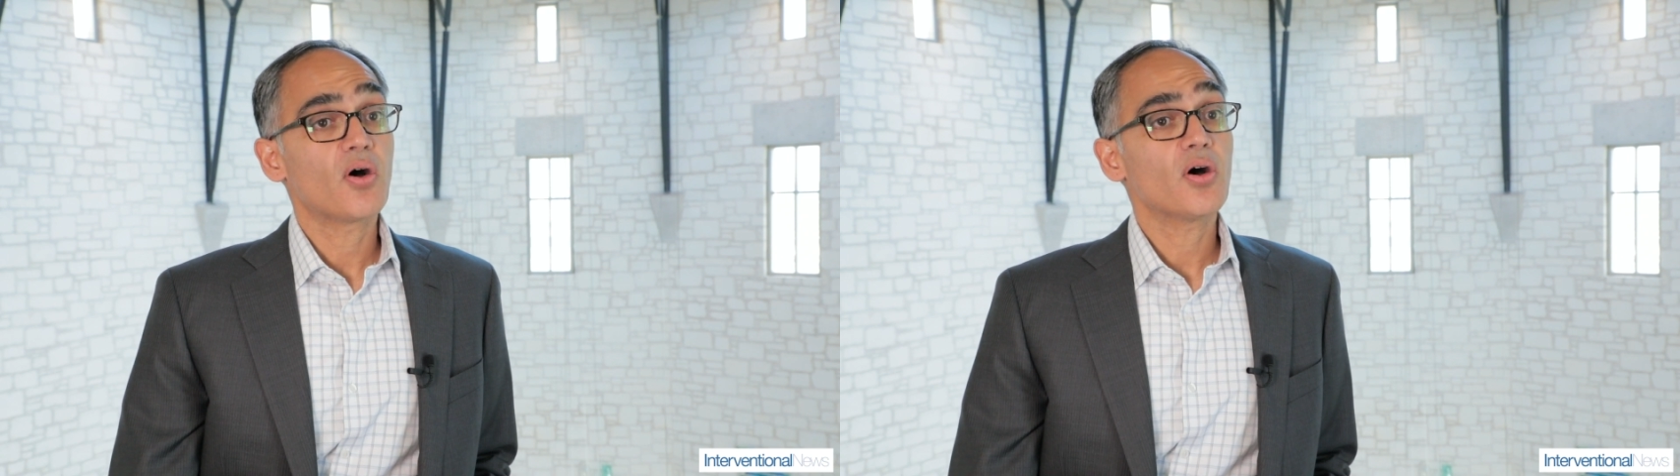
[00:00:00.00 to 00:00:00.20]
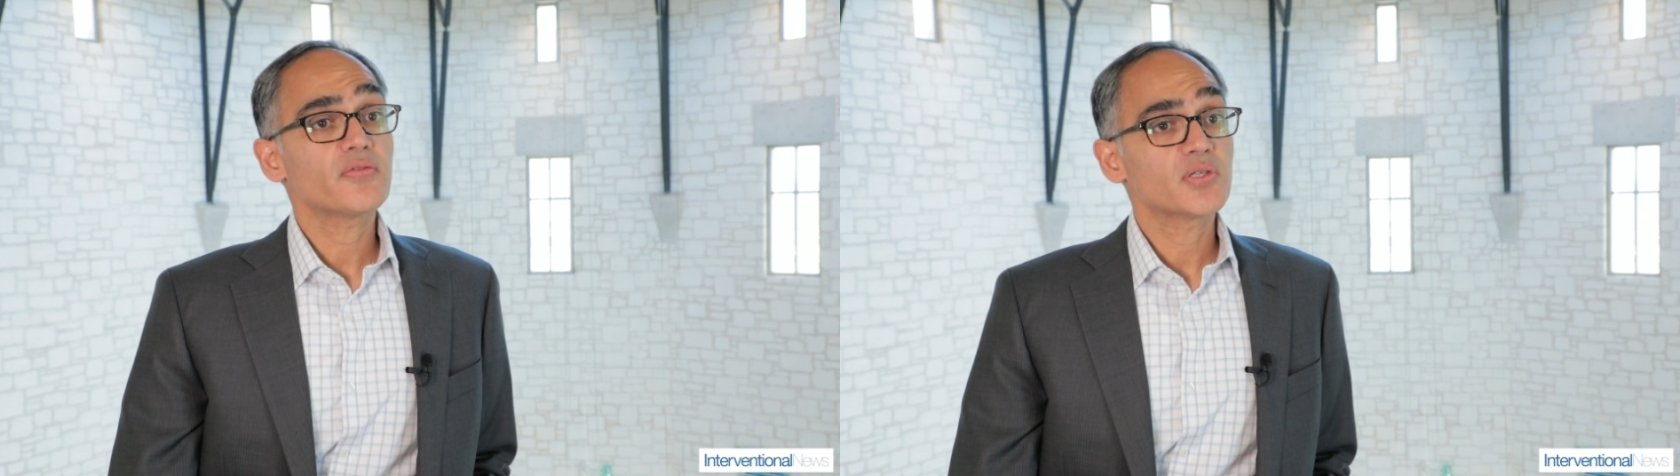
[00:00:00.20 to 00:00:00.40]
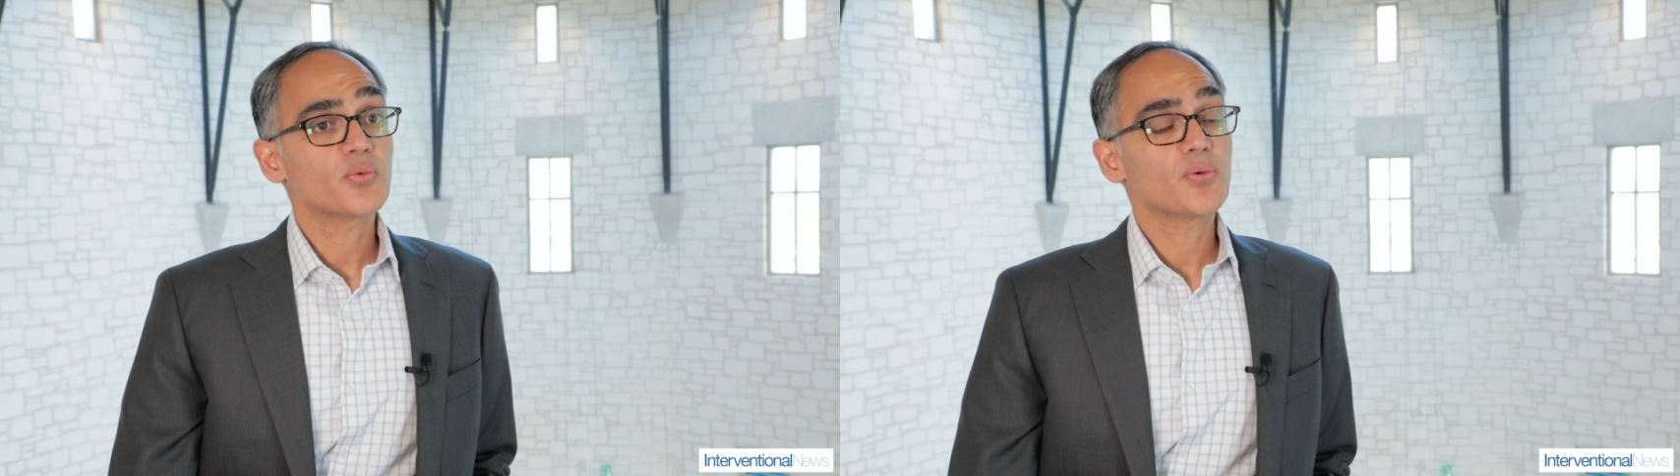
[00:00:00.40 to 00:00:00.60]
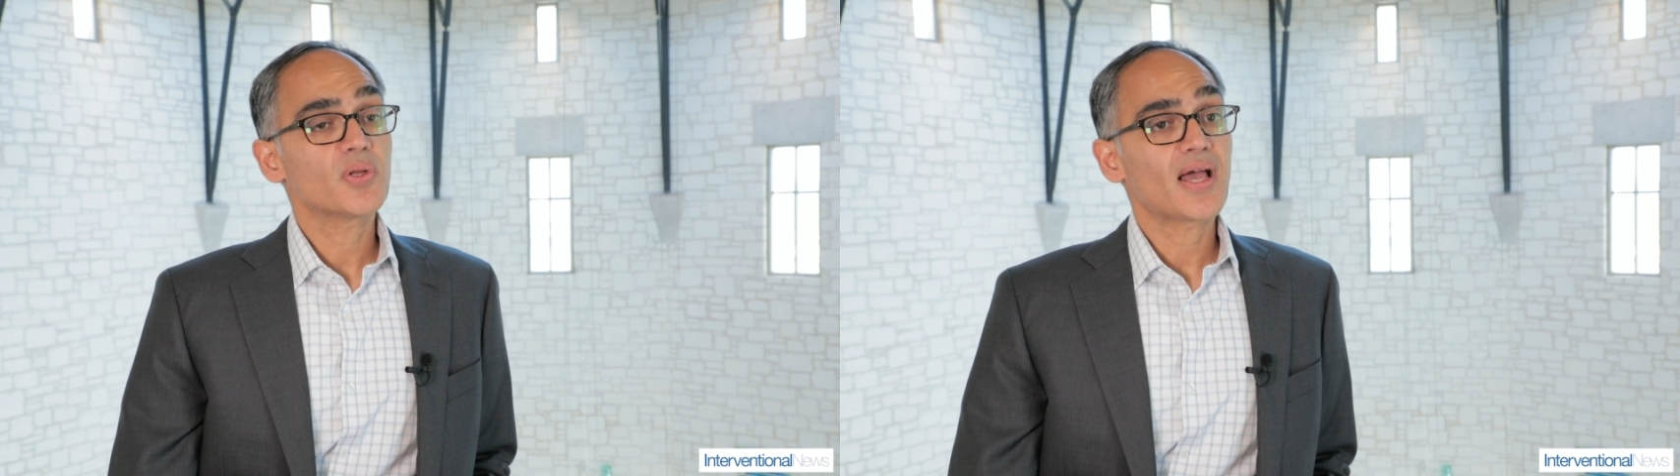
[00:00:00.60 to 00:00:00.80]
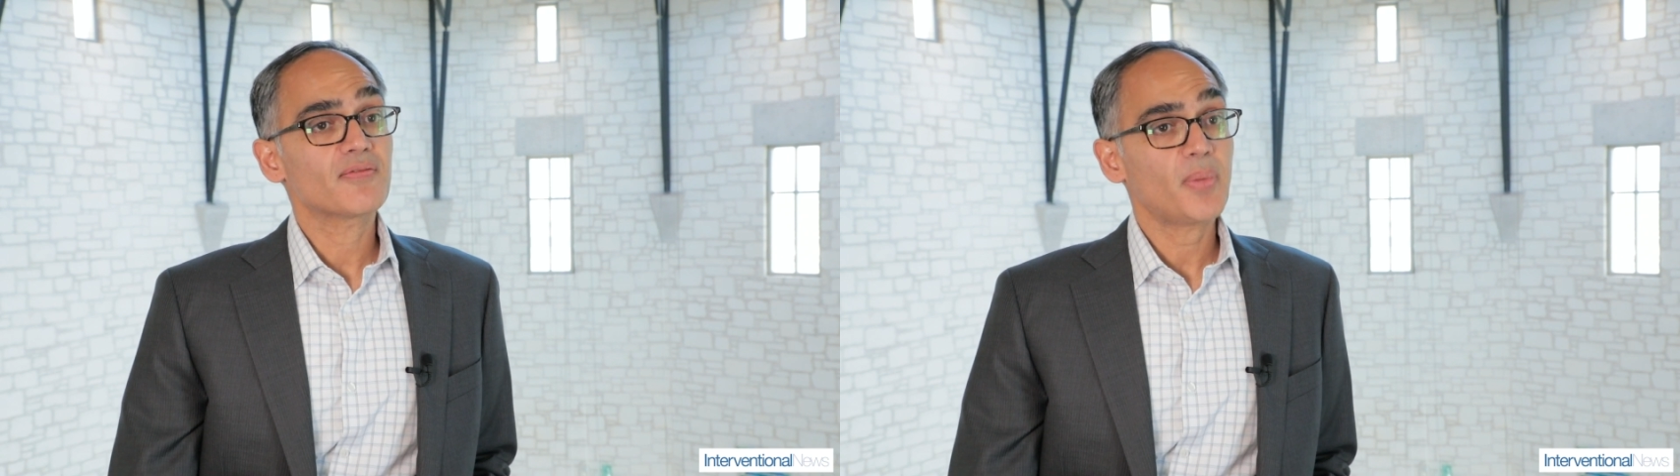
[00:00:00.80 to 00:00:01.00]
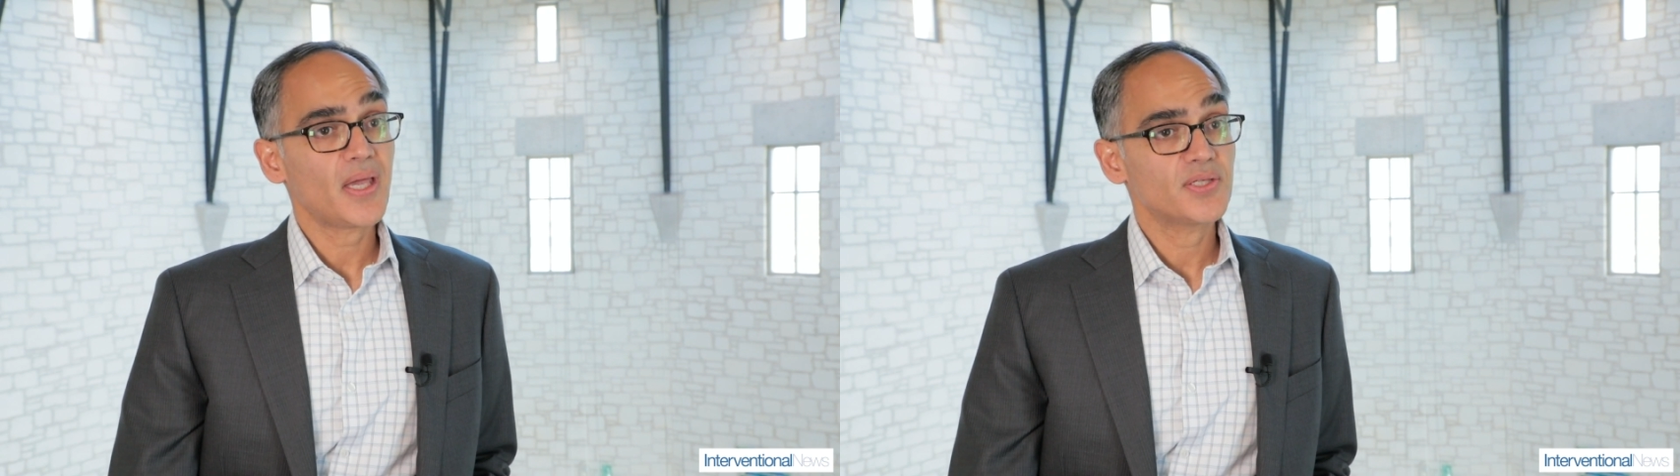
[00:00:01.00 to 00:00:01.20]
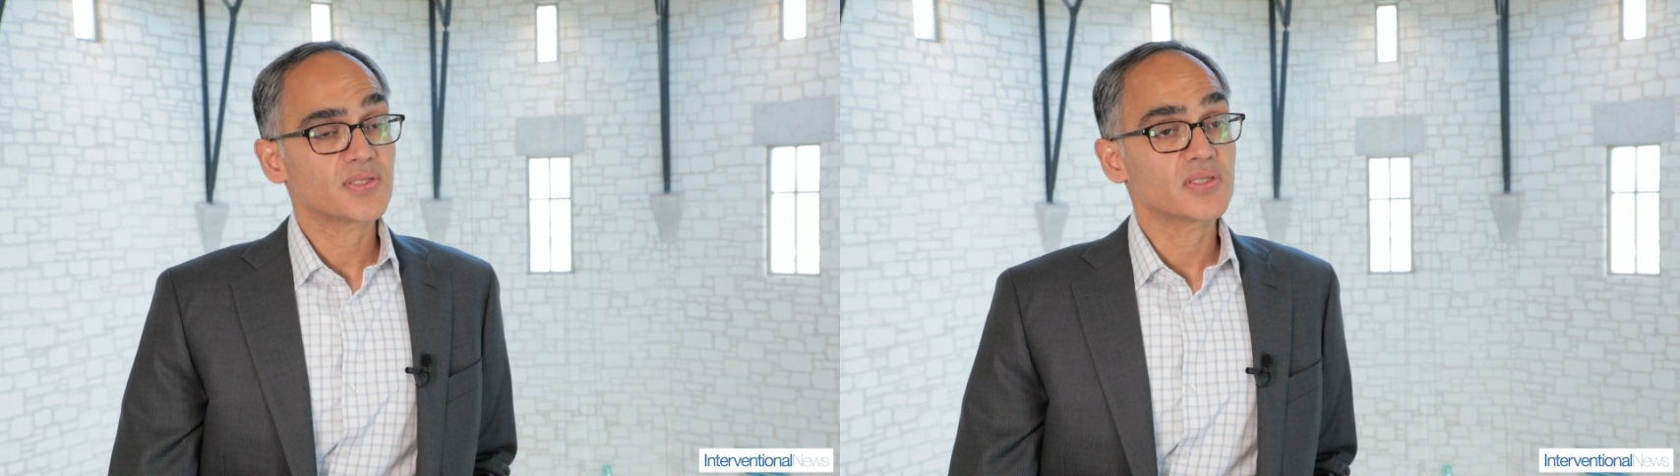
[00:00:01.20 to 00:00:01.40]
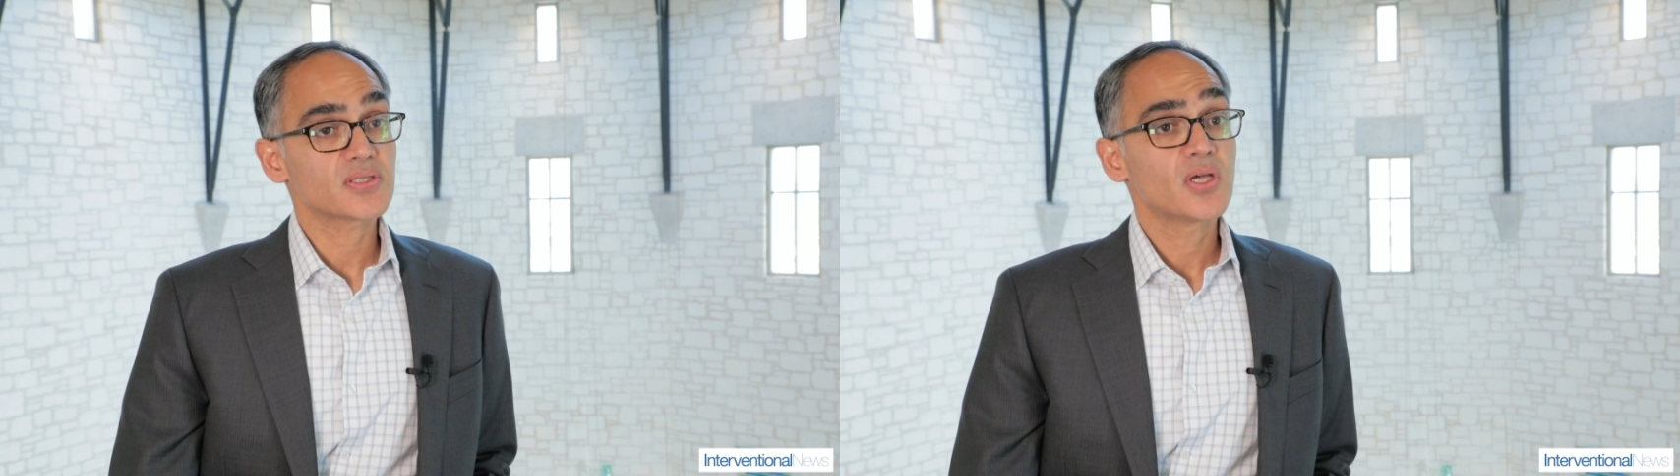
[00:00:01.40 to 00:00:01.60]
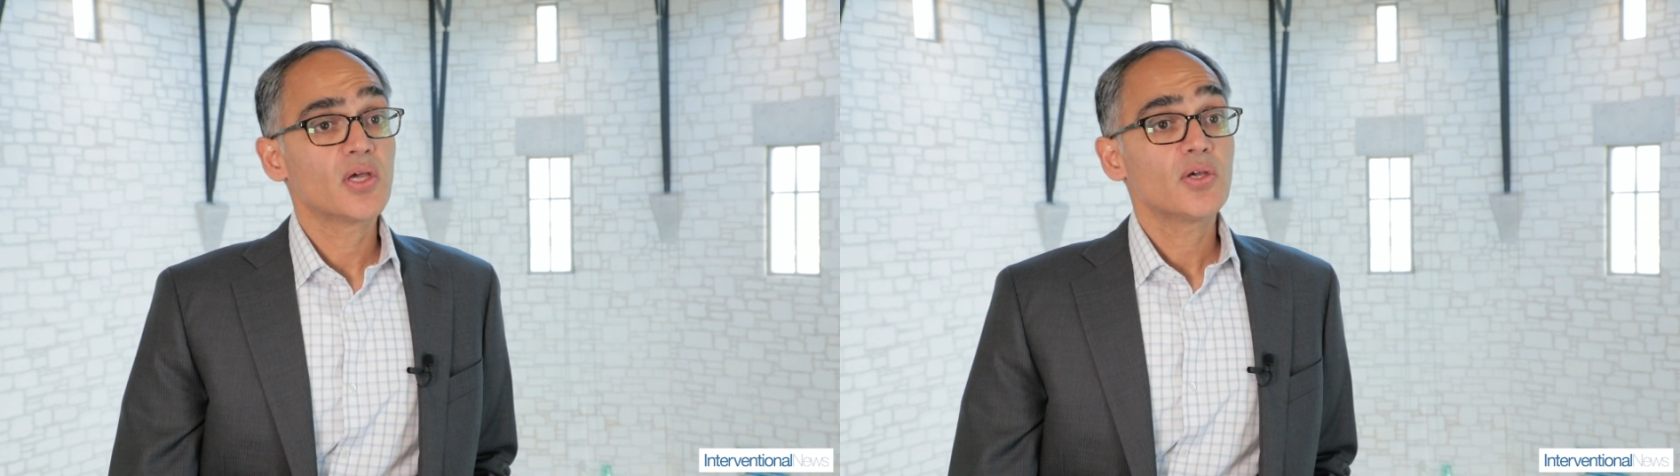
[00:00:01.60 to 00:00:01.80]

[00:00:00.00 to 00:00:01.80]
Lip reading: Often we will have patients